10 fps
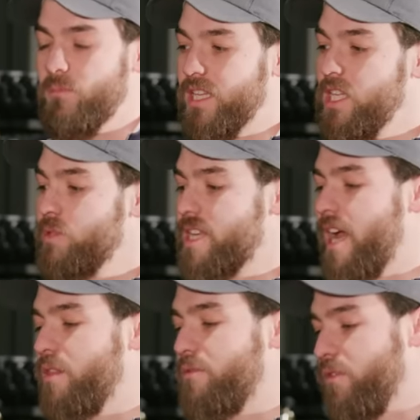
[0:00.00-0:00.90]
But he was
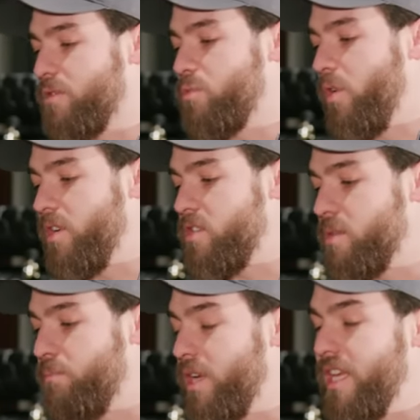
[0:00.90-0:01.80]
kind of the first one
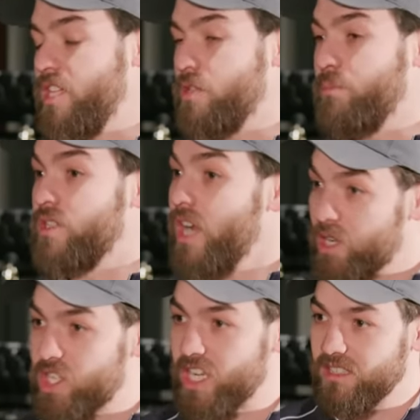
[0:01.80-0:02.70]
to put it into
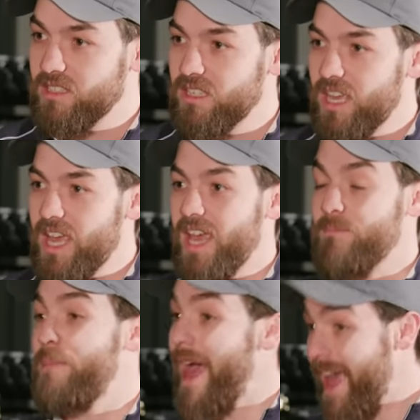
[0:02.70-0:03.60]
production
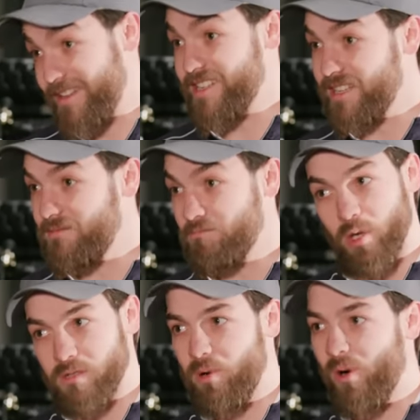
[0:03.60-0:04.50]
and patent it,
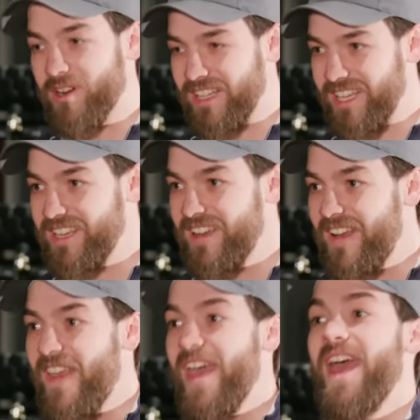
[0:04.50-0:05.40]
most importantly,
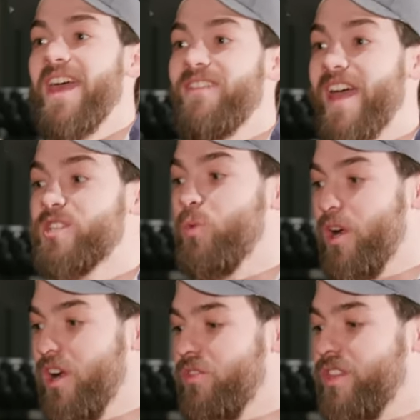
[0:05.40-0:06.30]
and that's
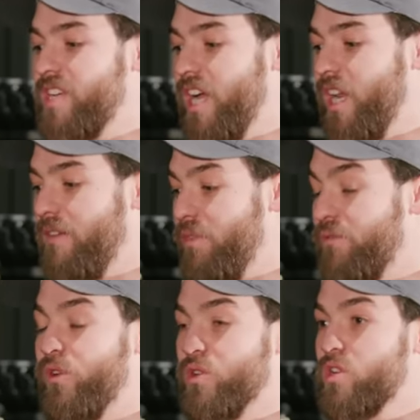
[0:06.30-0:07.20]
where the title of the
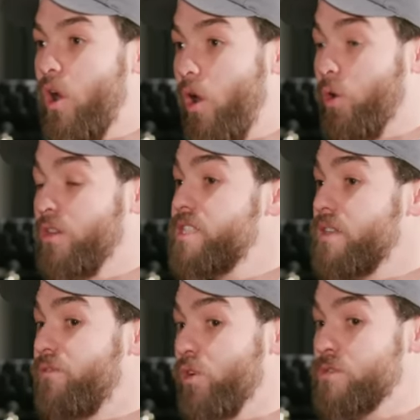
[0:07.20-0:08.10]
first car, or at least
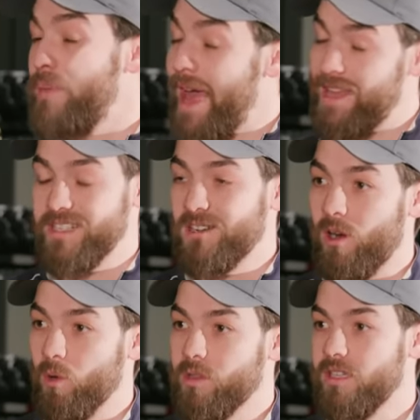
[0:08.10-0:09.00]
the first patented
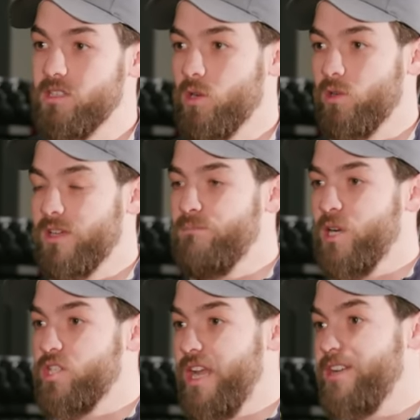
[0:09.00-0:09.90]
car with an internal
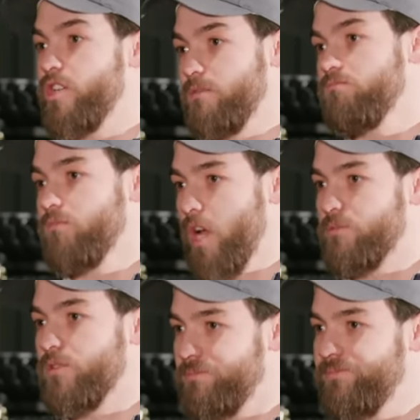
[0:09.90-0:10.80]
combustion engine,
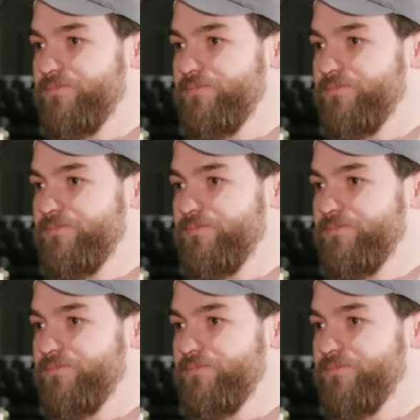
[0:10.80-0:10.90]
comes from.